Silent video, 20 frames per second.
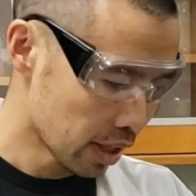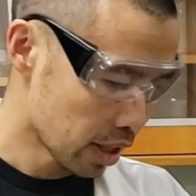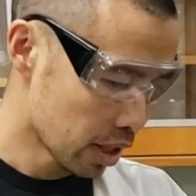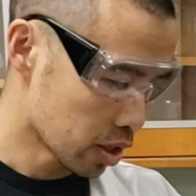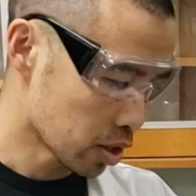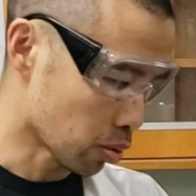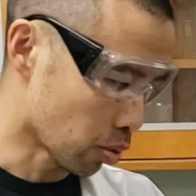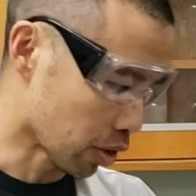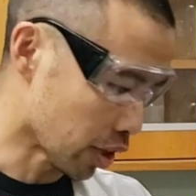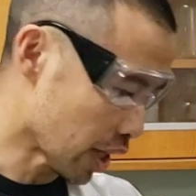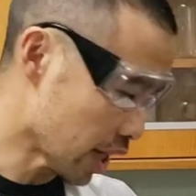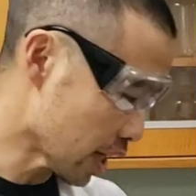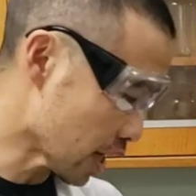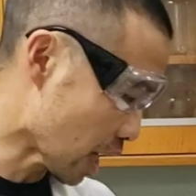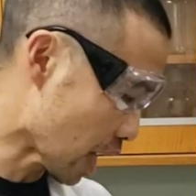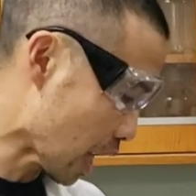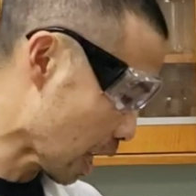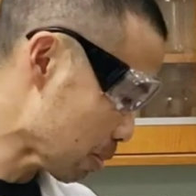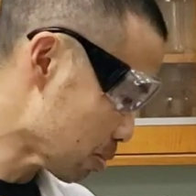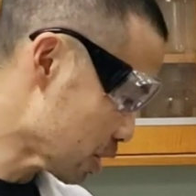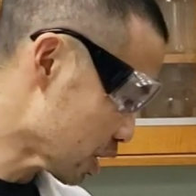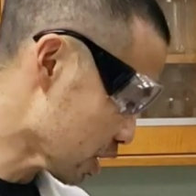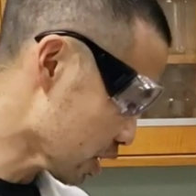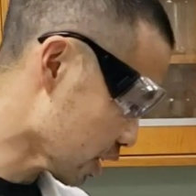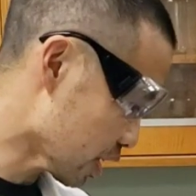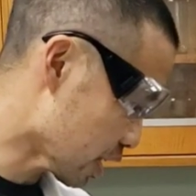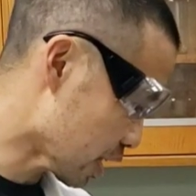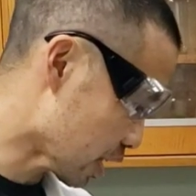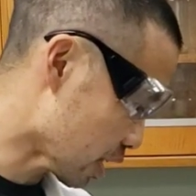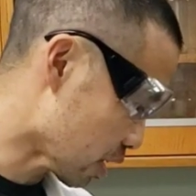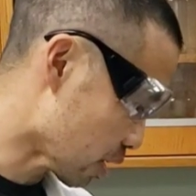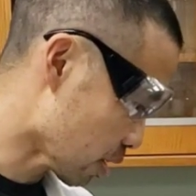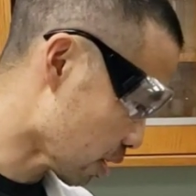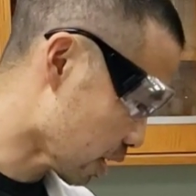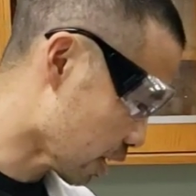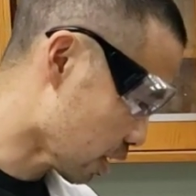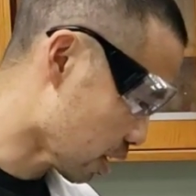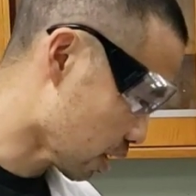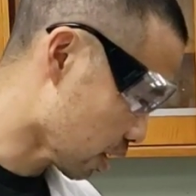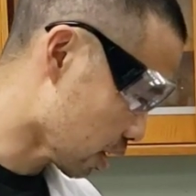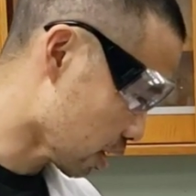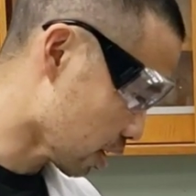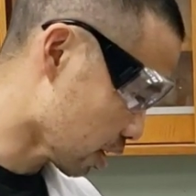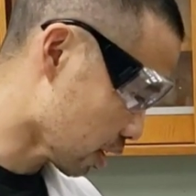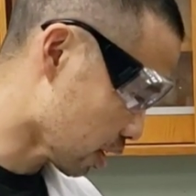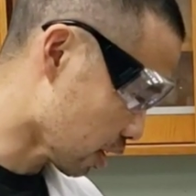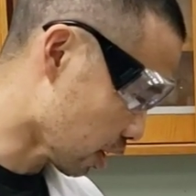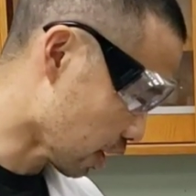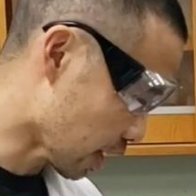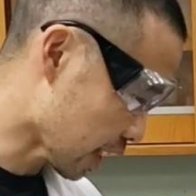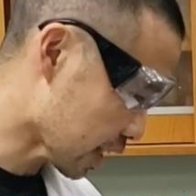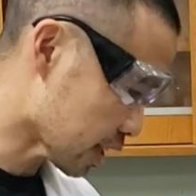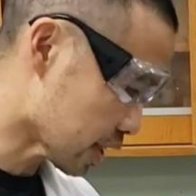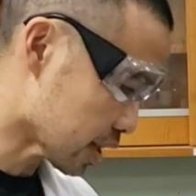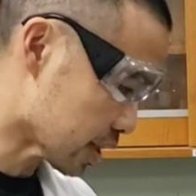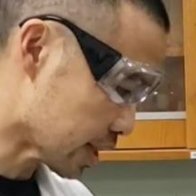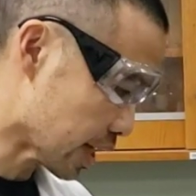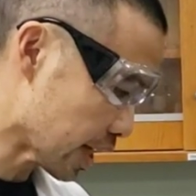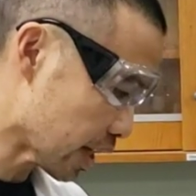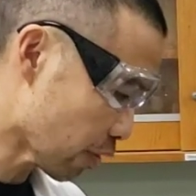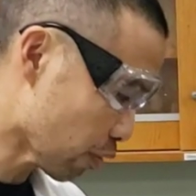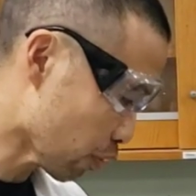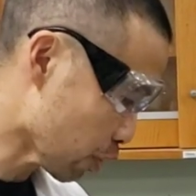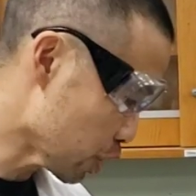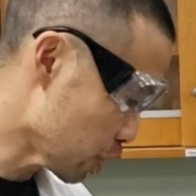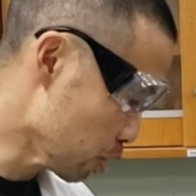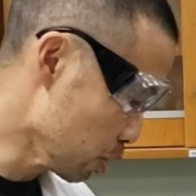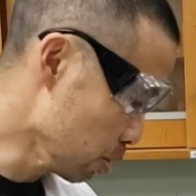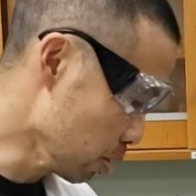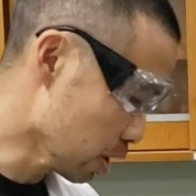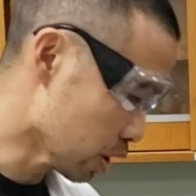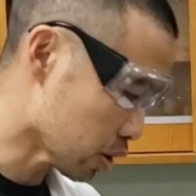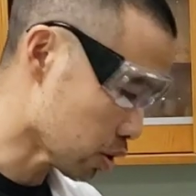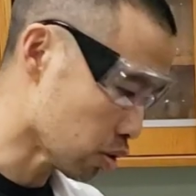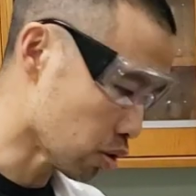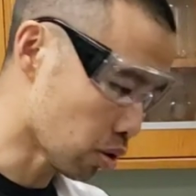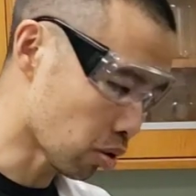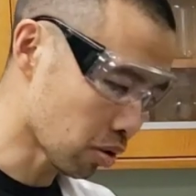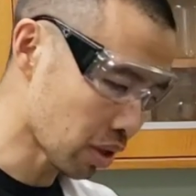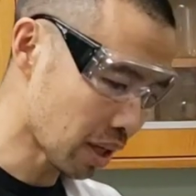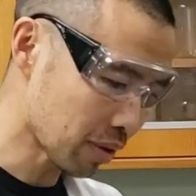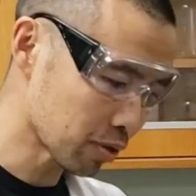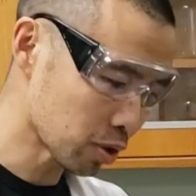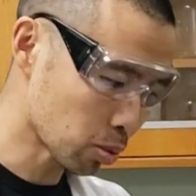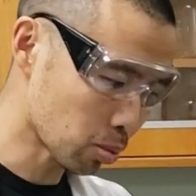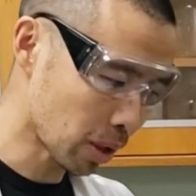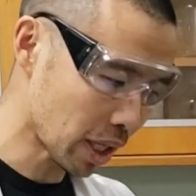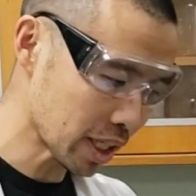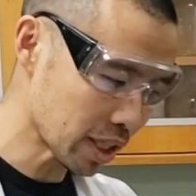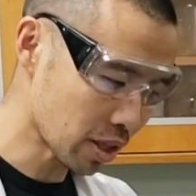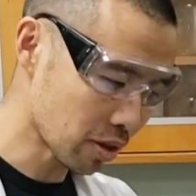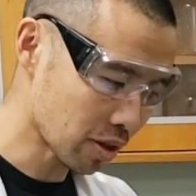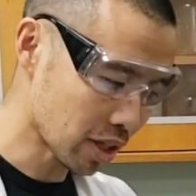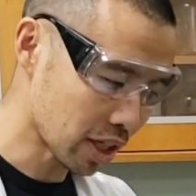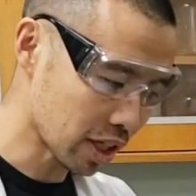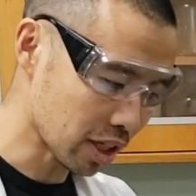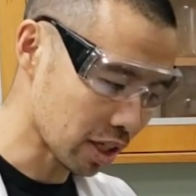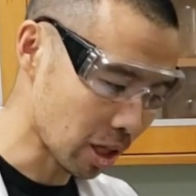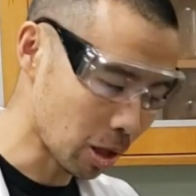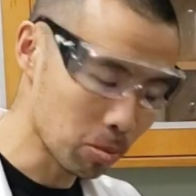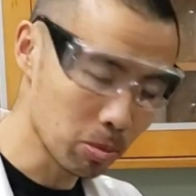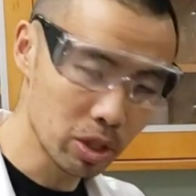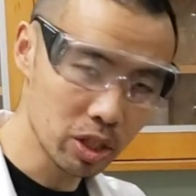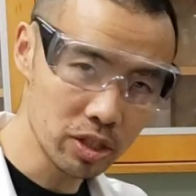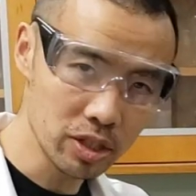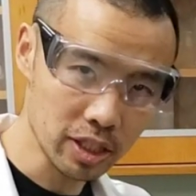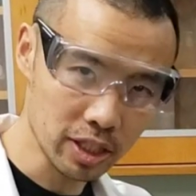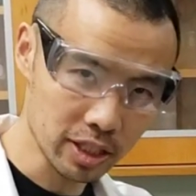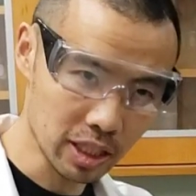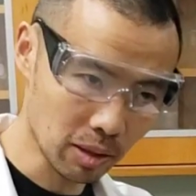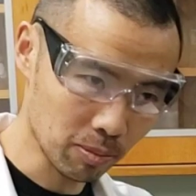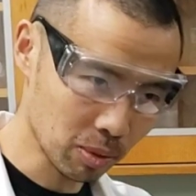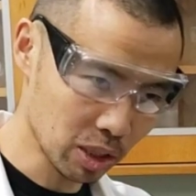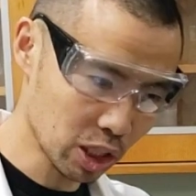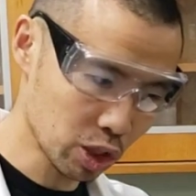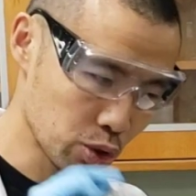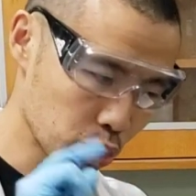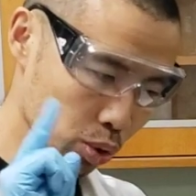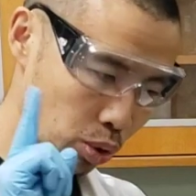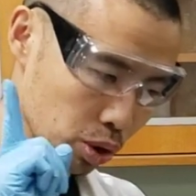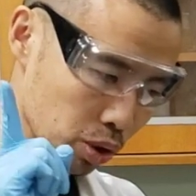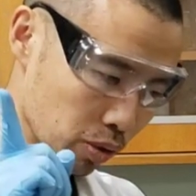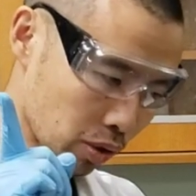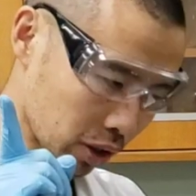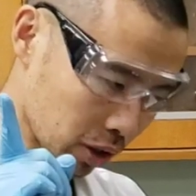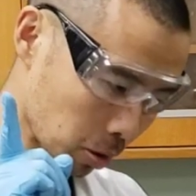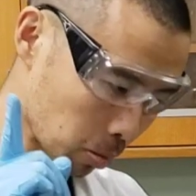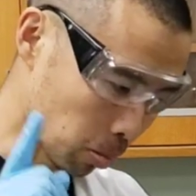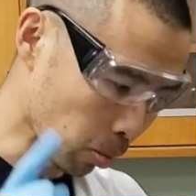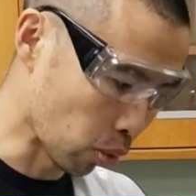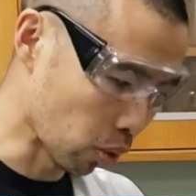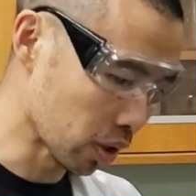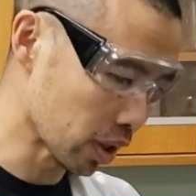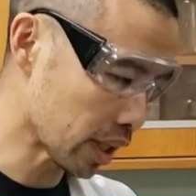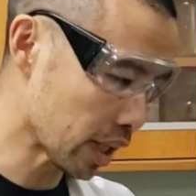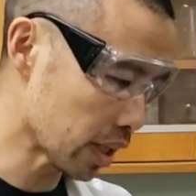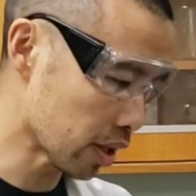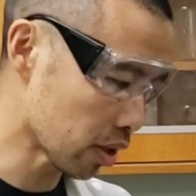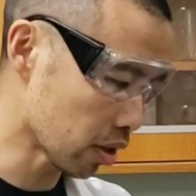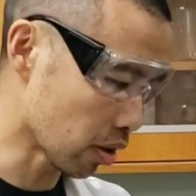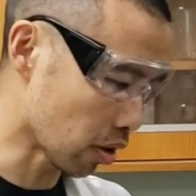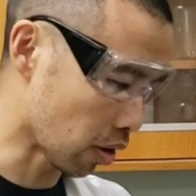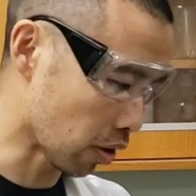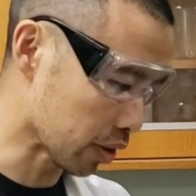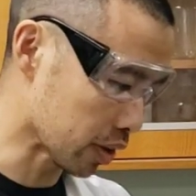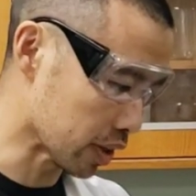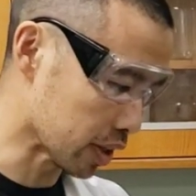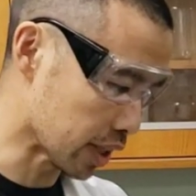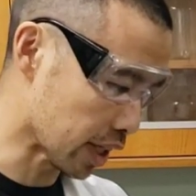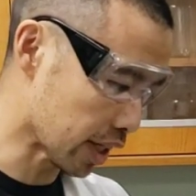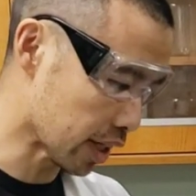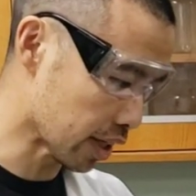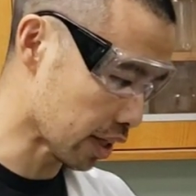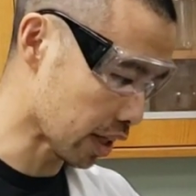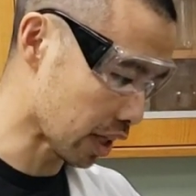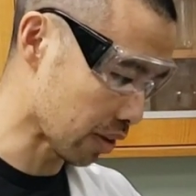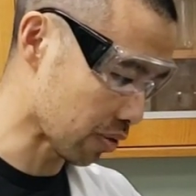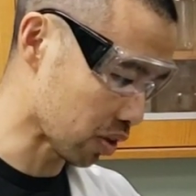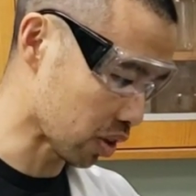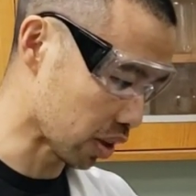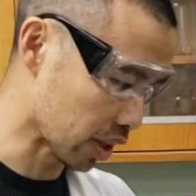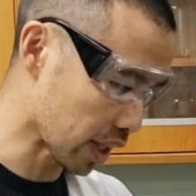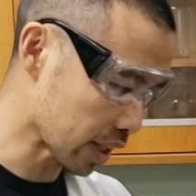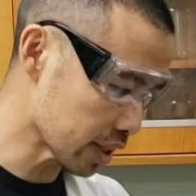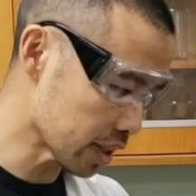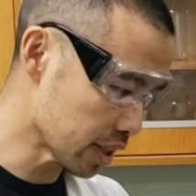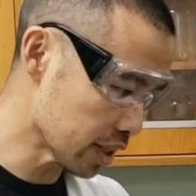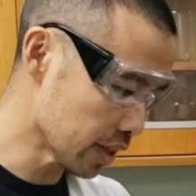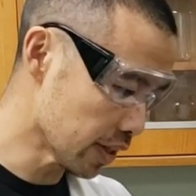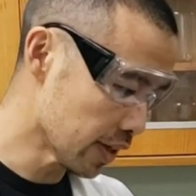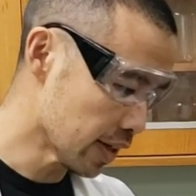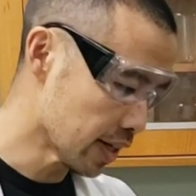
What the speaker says: So again, I'm just going to collect data for you. You don't have to write down any numbers, as I'm going to show you on the board later all the data that I've collected.